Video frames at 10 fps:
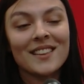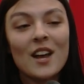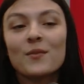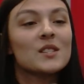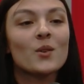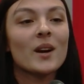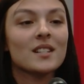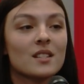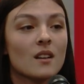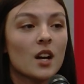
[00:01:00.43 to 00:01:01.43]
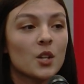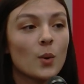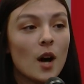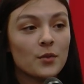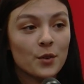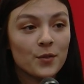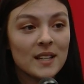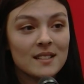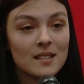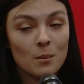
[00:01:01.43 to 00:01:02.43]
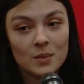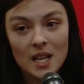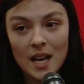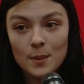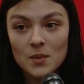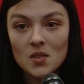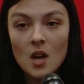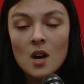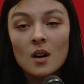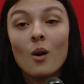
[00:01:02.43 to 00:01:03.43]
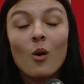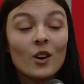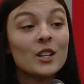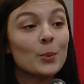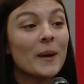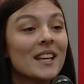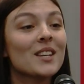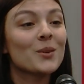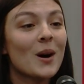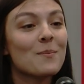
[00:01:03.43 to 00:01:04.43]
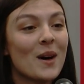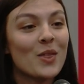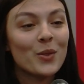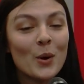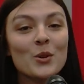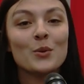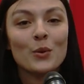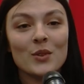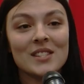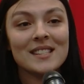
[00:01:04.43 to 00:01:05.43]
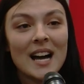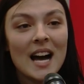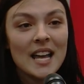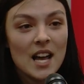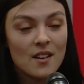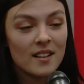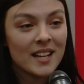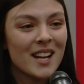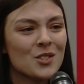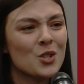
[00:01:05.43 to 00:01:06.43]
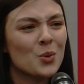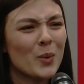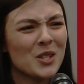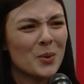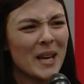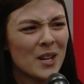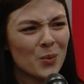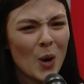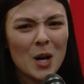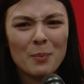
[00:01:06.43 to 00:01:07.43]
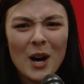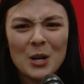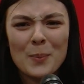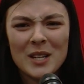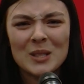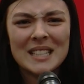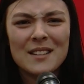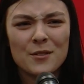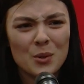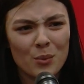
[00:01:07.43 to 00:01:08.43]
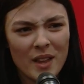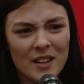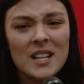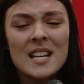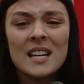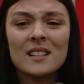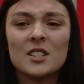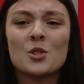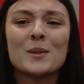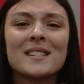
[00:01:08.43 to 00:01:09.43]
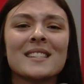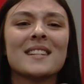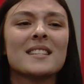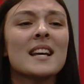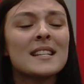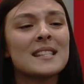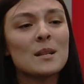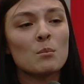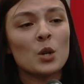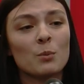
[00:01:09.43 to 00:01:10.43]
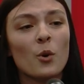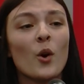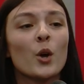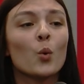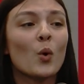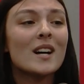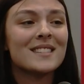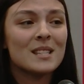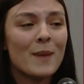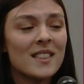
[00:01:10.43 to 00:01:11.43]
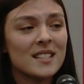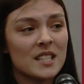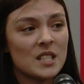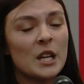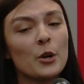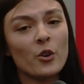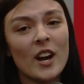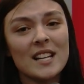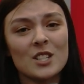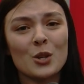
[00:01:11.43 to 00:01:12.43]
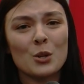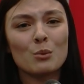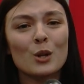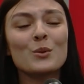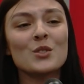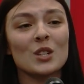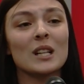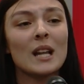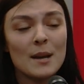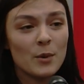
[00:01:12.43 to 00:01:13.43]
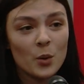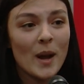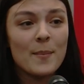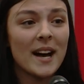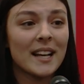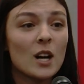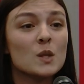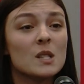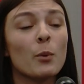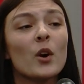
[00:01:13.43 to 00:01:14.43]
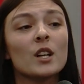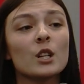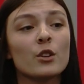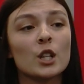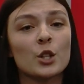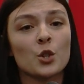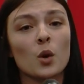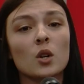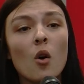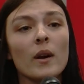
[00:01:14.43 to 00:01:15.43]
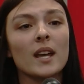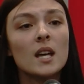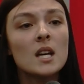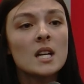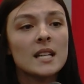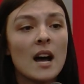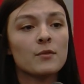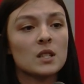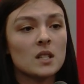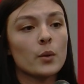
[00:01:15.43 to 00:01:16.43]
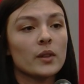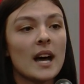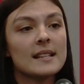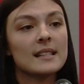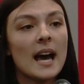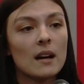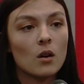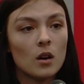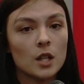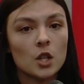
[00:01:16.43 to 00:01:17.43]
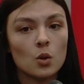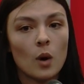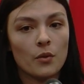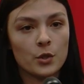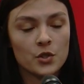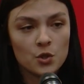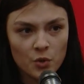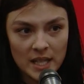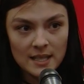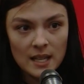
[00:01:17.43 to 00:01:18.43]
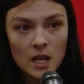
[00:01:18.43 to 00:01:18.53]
life is going to knock you off your feet sometimes, or it'll pick you up and throw you through the sky and not catch you when you hit rock bottom. It'll leave you there. It'll let you sit, simmer, boil, rot, smell, and deteriorate until you learn to climb your way back out. Spoiler alert, you're going to have to deal with guys catcalling you on the street.